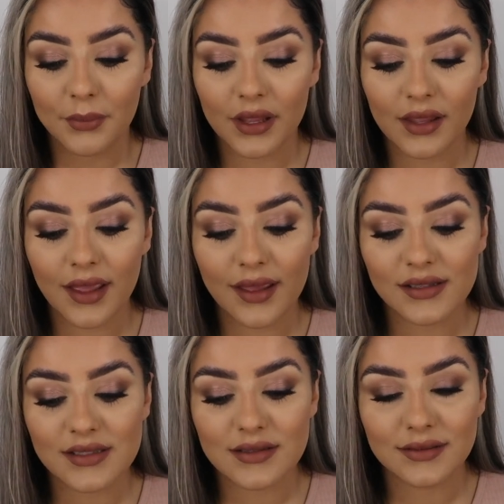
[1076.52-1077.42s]
But
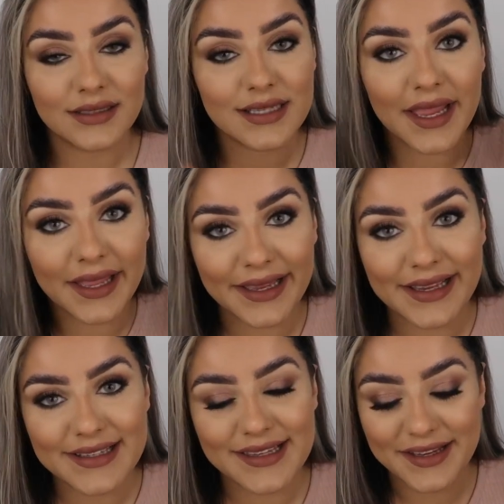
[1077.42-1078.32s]
yeah, take it
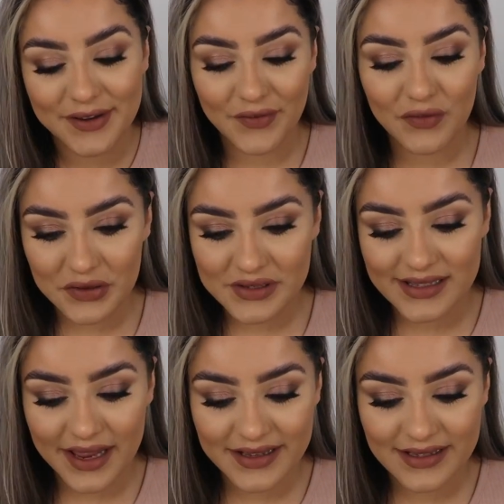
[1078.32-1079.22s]
easy, love you,
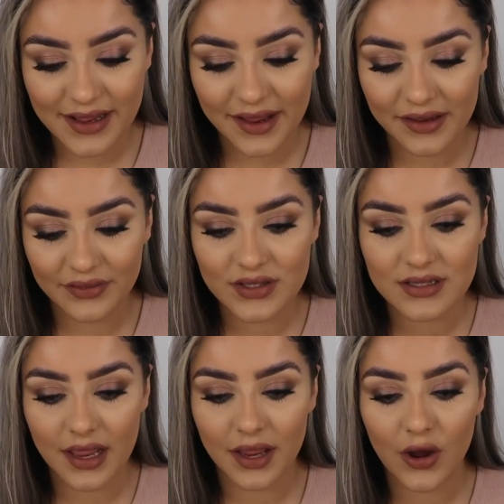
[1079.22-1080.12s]
stay safe, stay